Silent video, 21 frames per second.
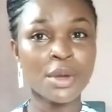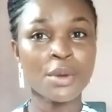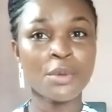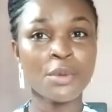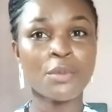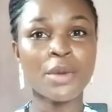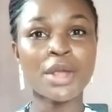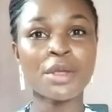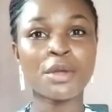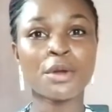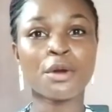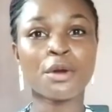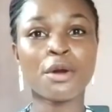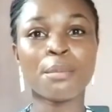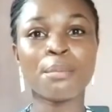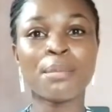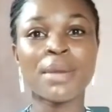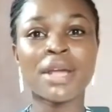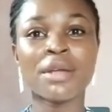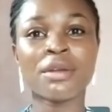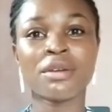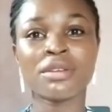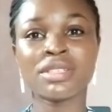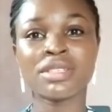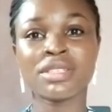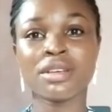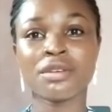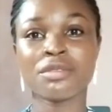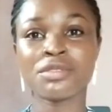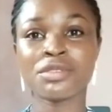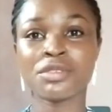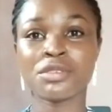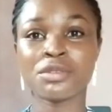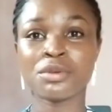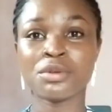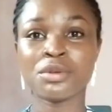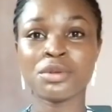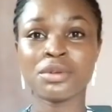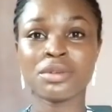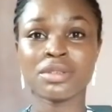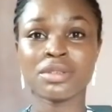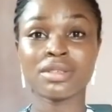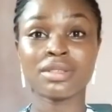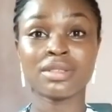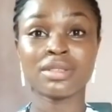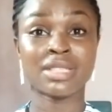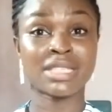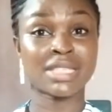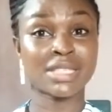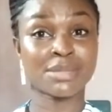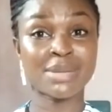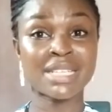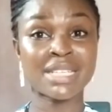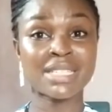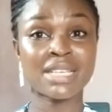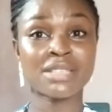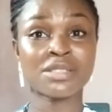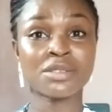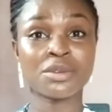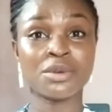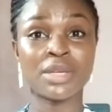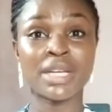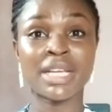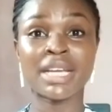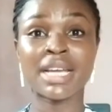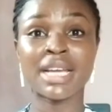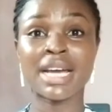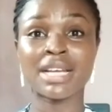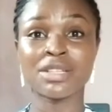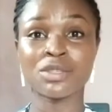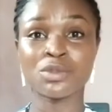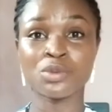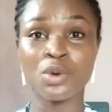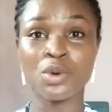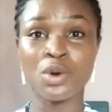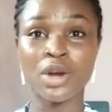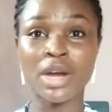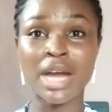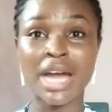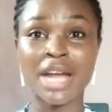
When you compare yourself to the smartest colleague at work,